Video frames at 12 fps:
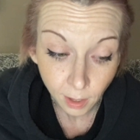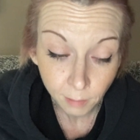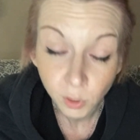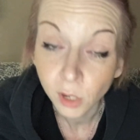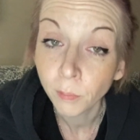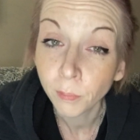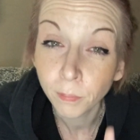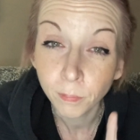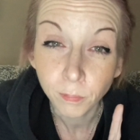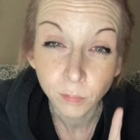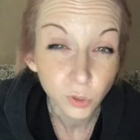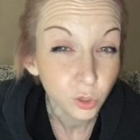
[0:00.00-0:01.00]
gonna
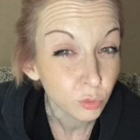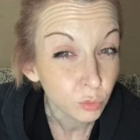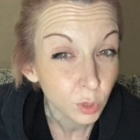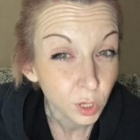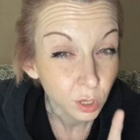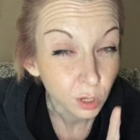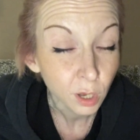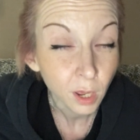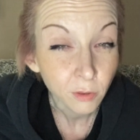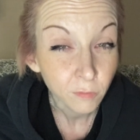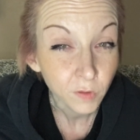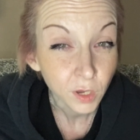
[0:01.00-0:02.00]
do
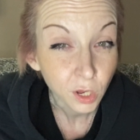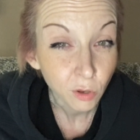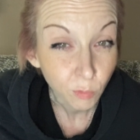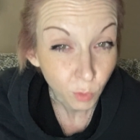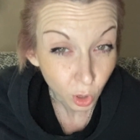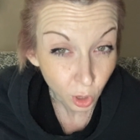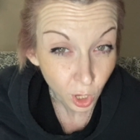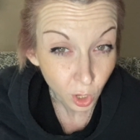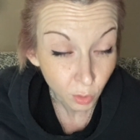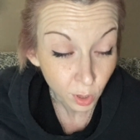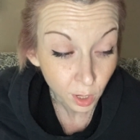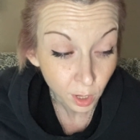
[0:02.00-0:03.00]
another video tomorrow